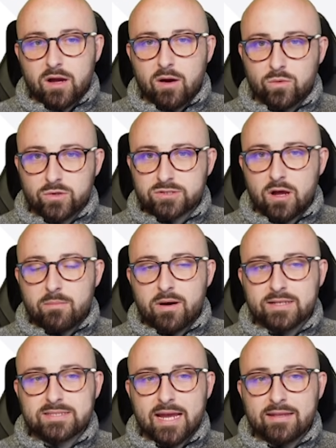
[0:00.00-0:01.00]
I will start
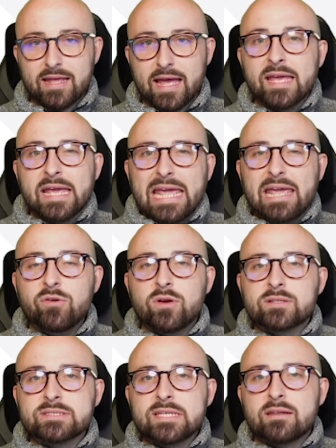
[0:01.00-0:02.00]
by saying that. If you
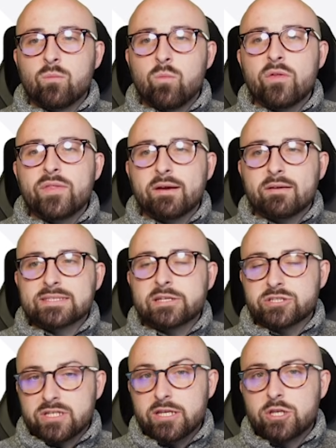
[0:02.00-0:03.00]
consider what they're
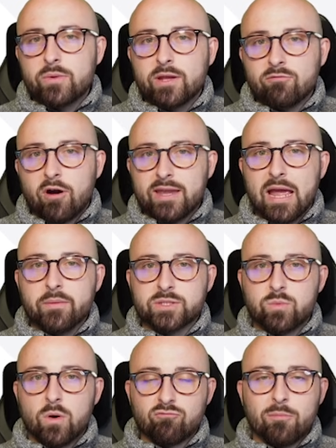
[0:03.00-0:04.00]
essentially doing right now
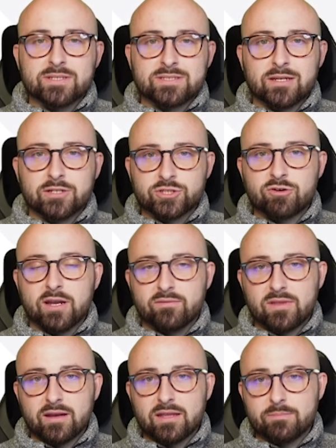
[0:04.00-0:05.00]
is what Robertson and Trent
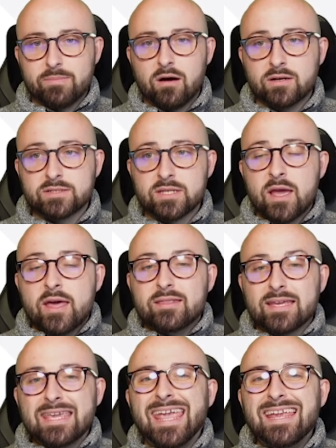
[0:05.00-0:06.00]
have done in the past.
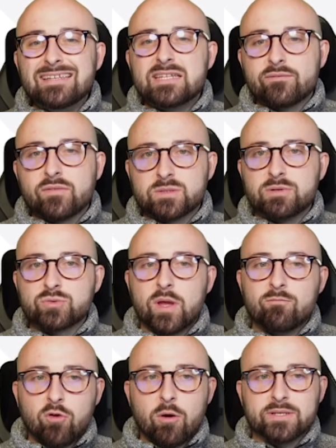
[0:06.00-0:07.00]
The key difference
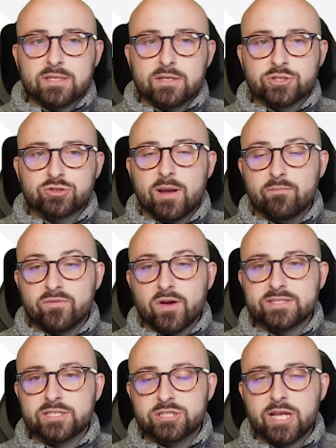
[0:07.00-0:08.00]
between Robertson and Trent
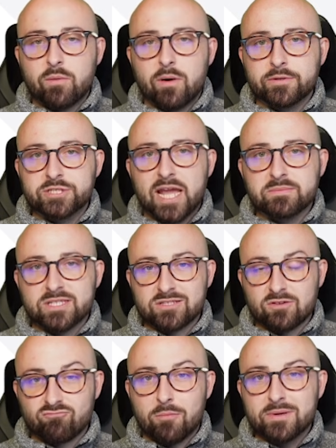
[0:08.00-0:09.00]
versus Chilwell and James
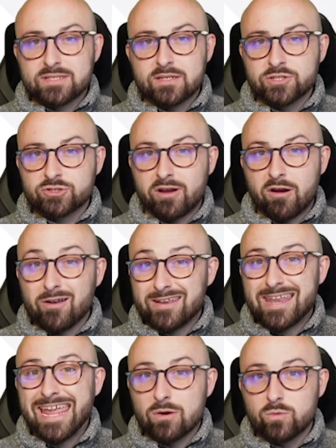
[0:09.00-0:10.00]
is that Robertson and Trent are
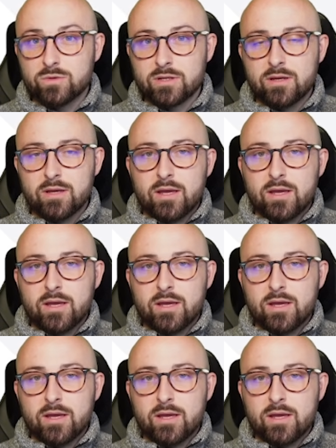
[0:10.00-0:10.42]
nailed.